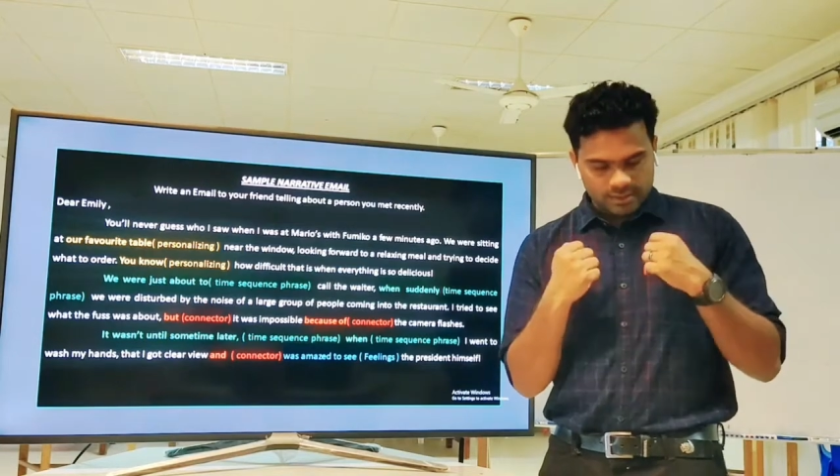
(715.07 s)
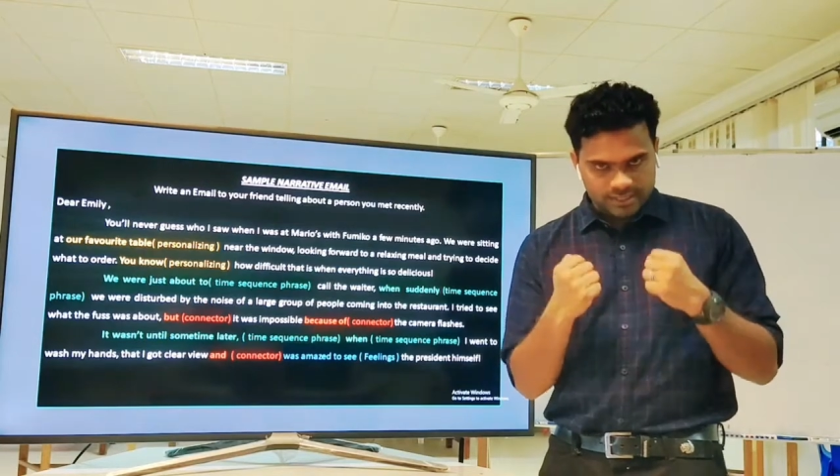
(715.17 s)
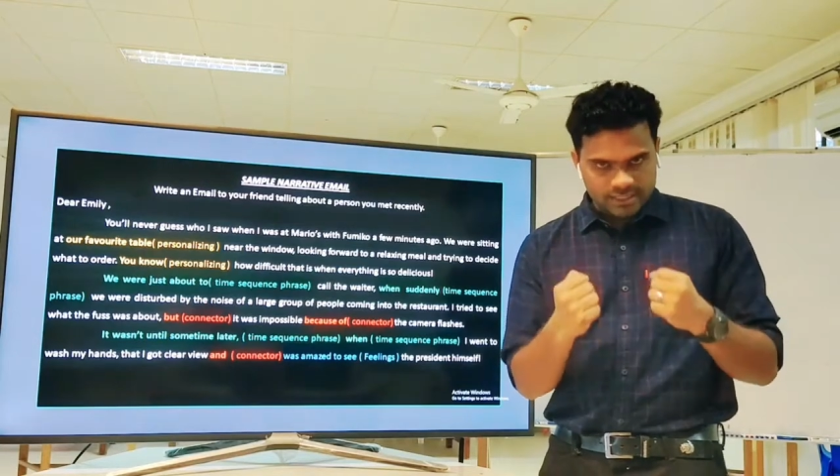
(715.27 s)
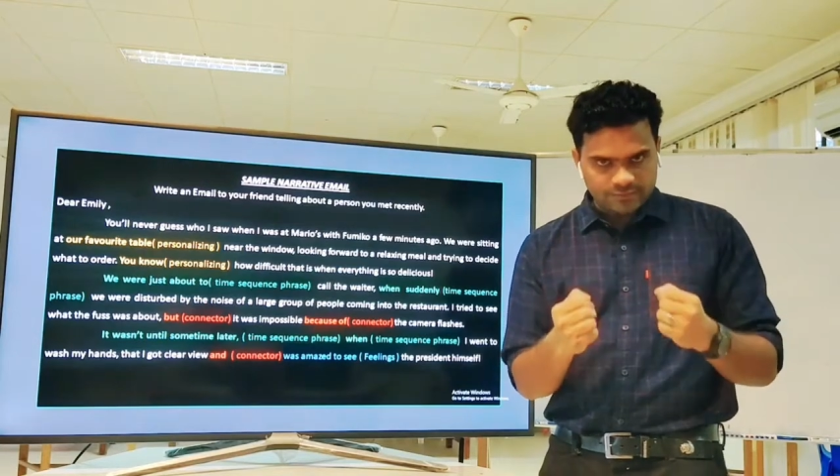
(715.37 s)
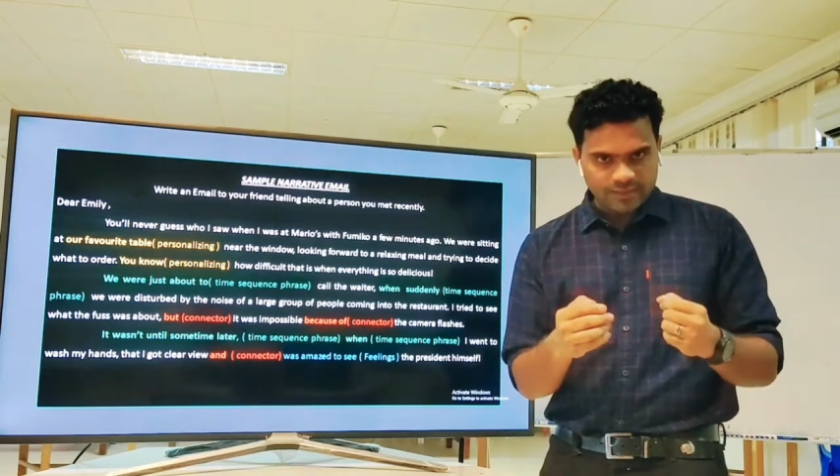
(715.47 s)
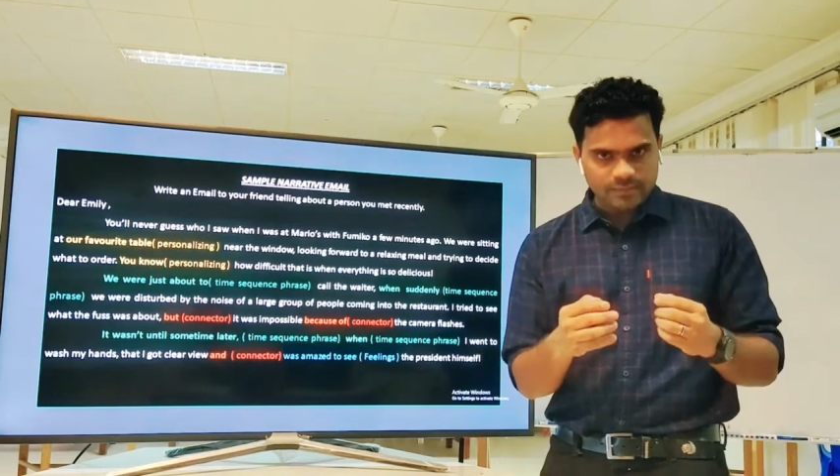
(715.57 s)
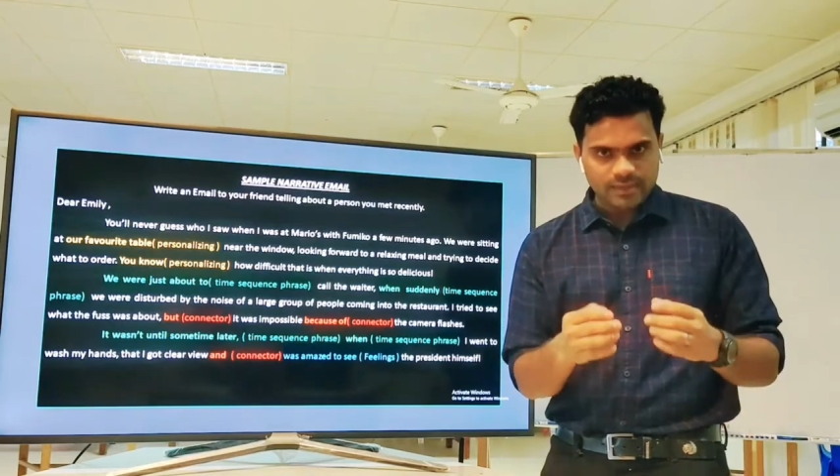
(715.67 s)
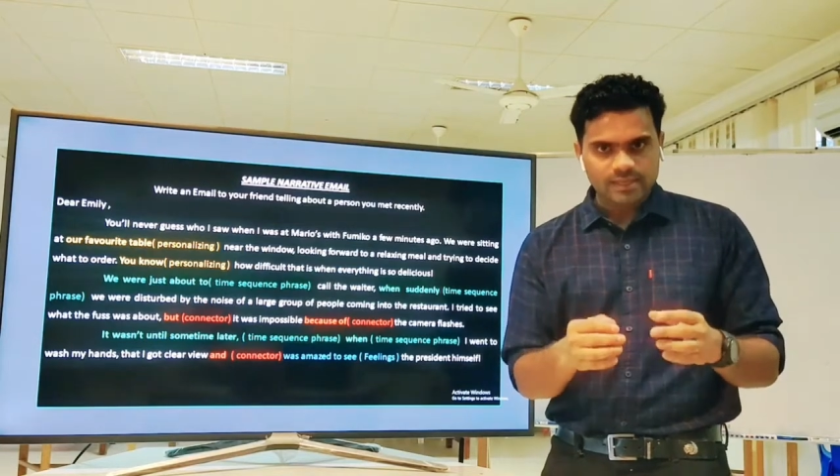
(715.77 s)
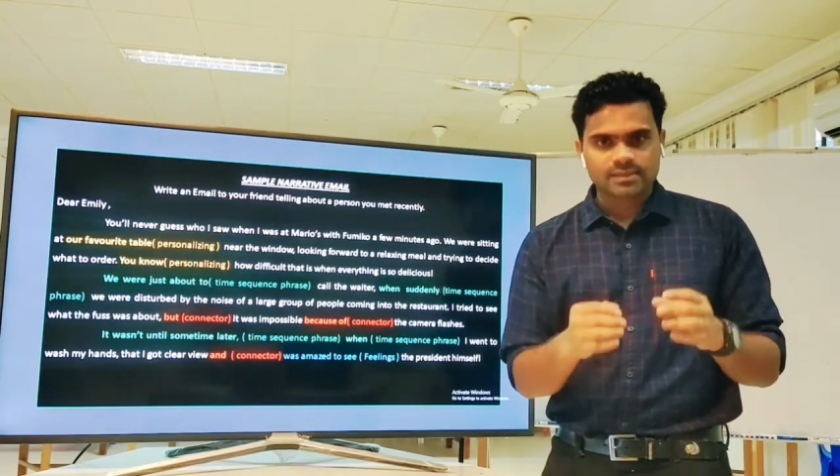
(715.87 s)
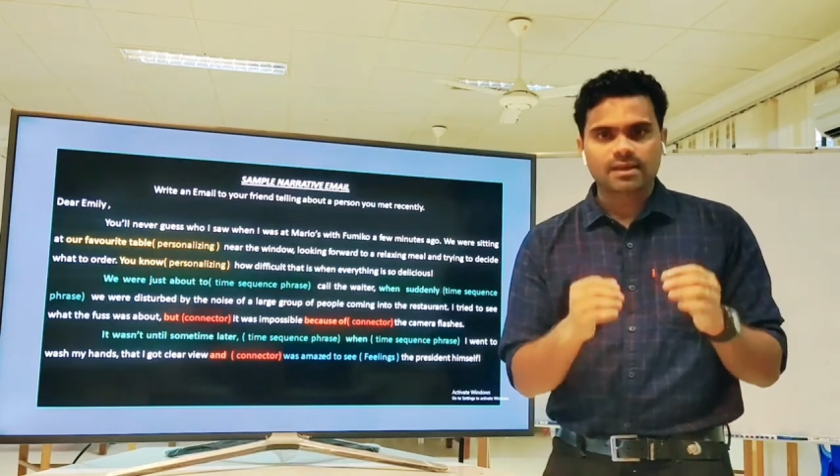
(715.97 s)
narrative
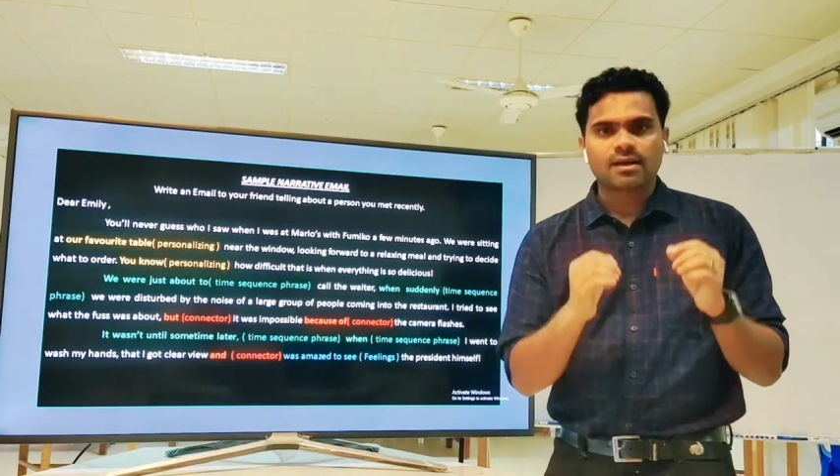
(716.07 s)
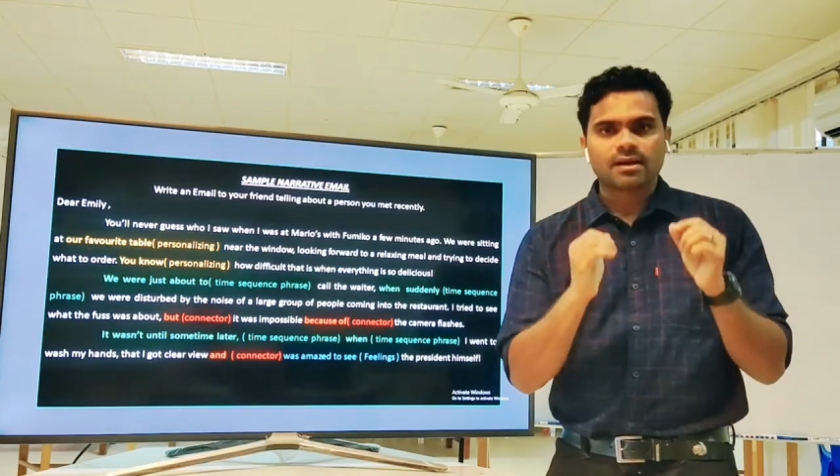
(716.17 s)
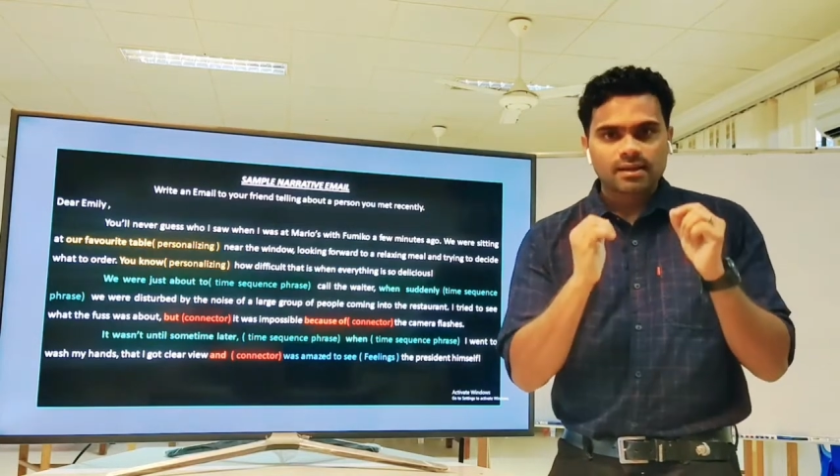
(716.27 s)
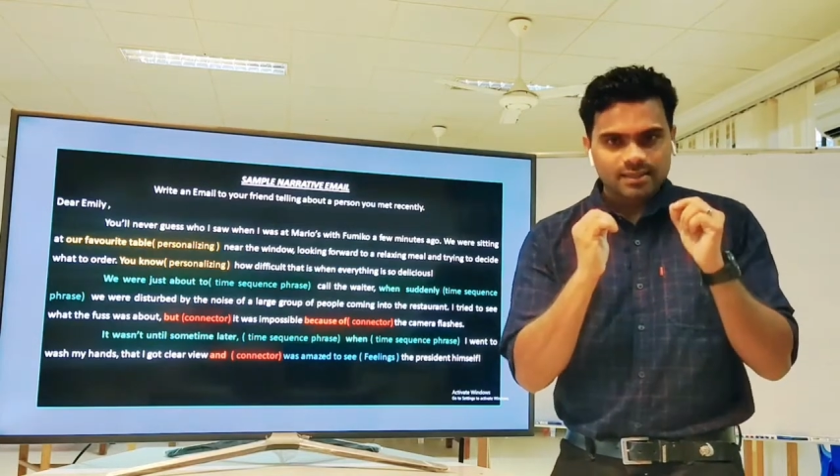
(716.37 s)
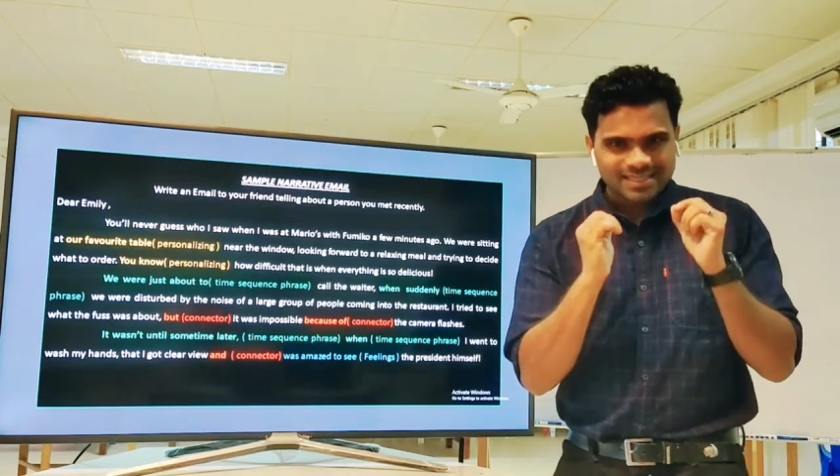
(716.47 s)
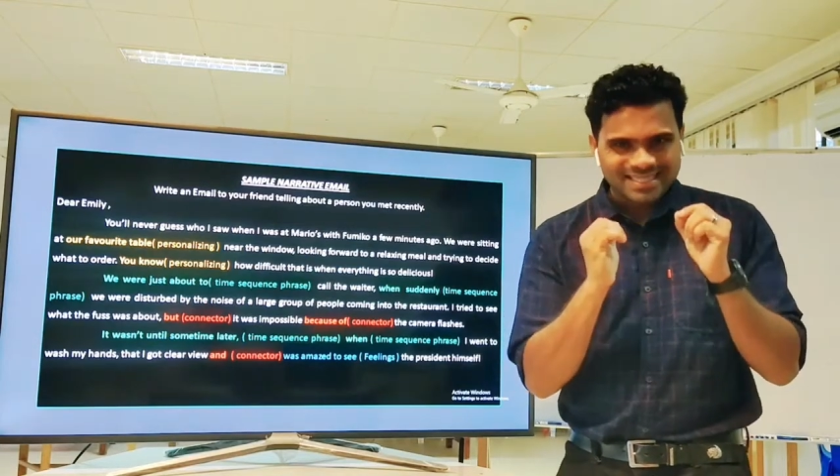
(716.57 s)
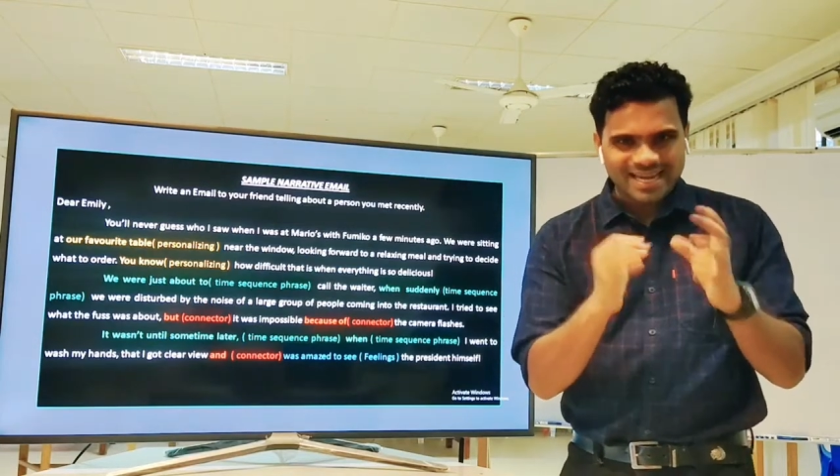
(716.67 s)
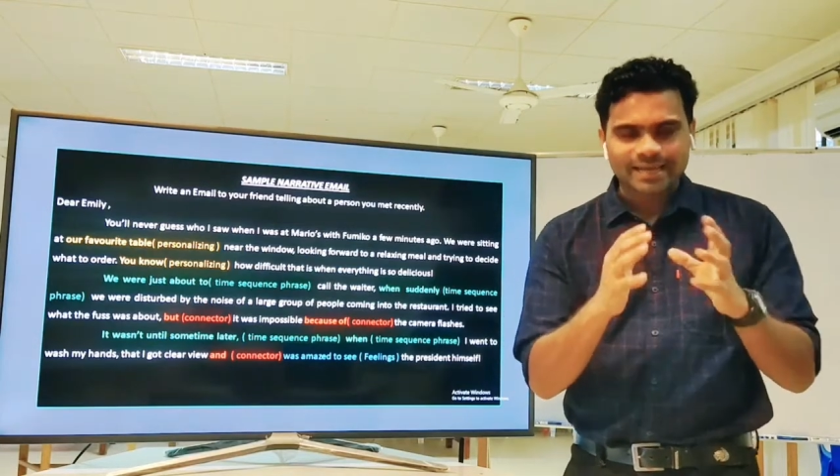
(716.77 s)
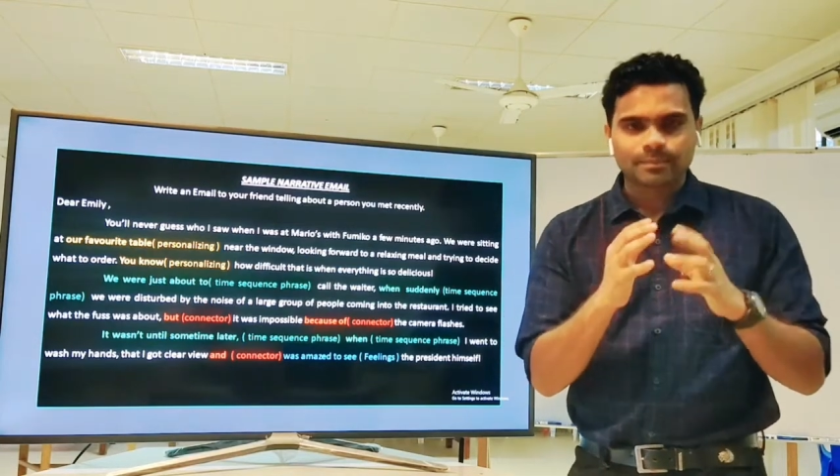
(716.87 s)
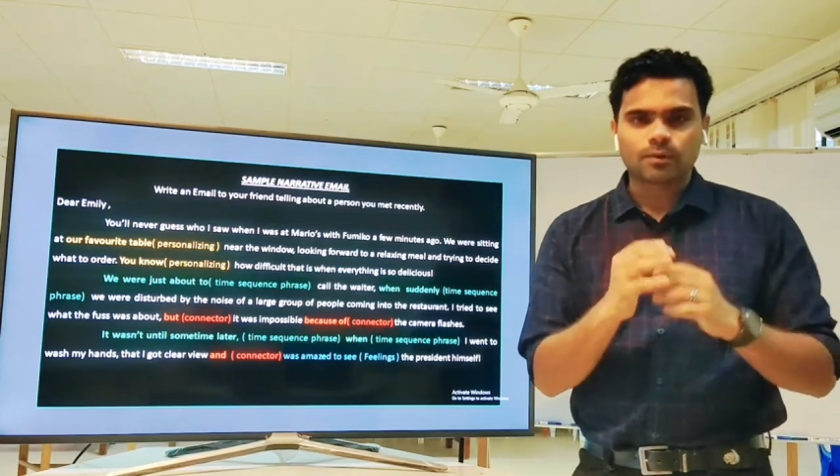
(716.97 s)
emails are
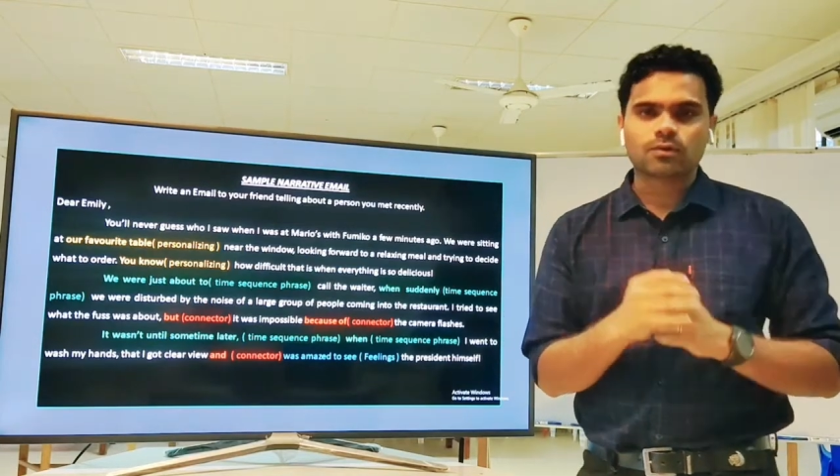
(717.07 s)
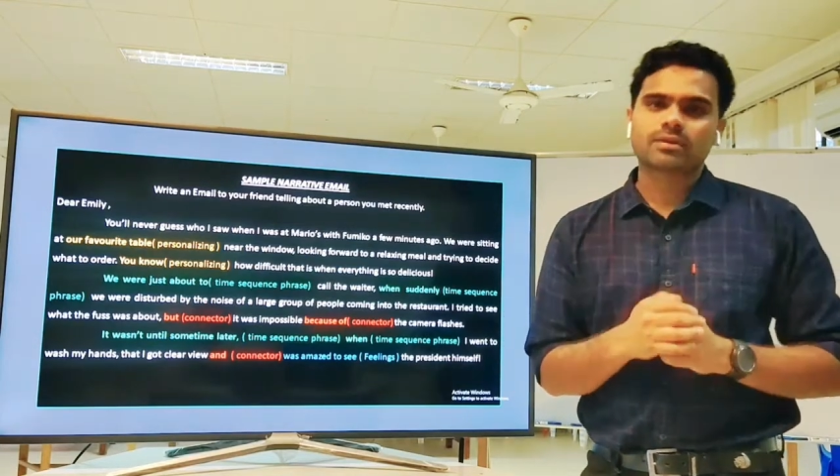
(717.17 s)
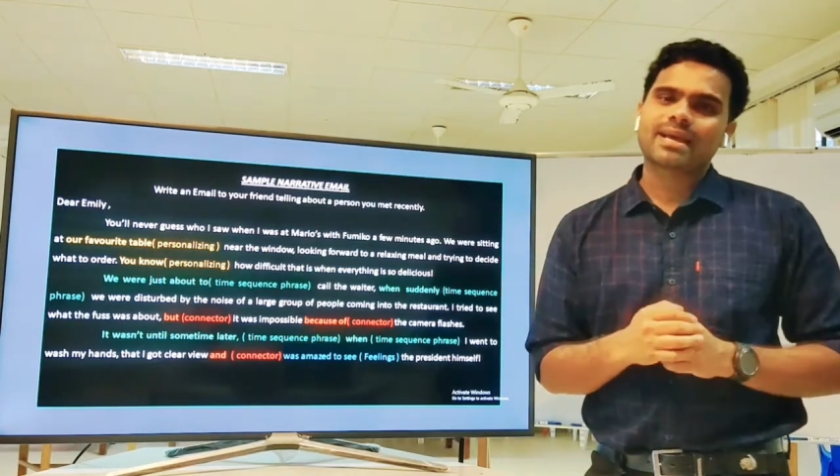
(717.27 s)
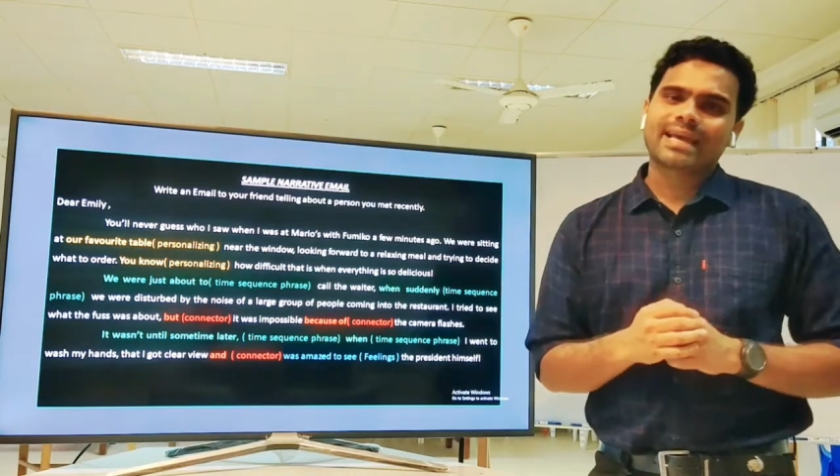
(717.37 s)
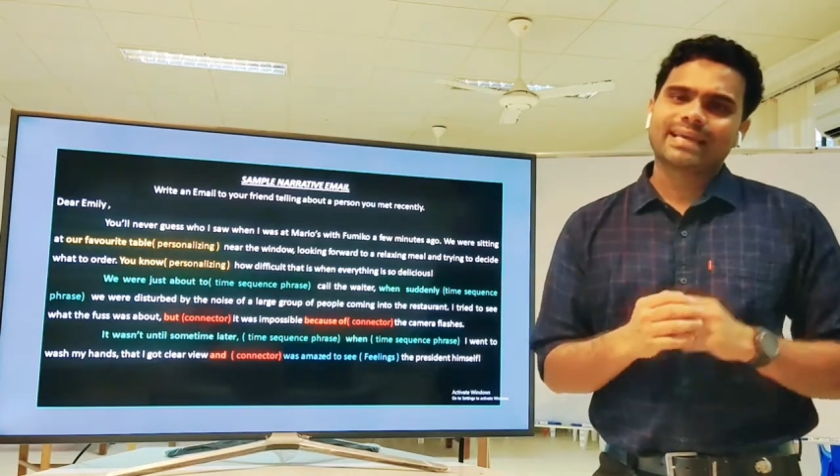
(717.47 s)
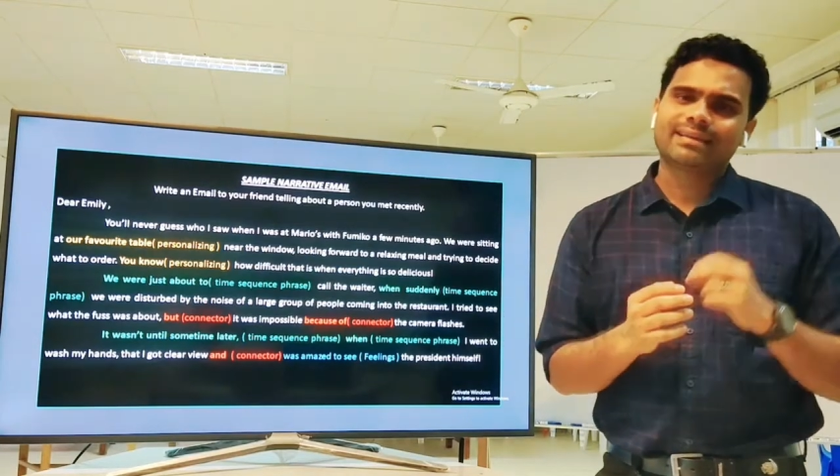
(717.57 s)
time bound.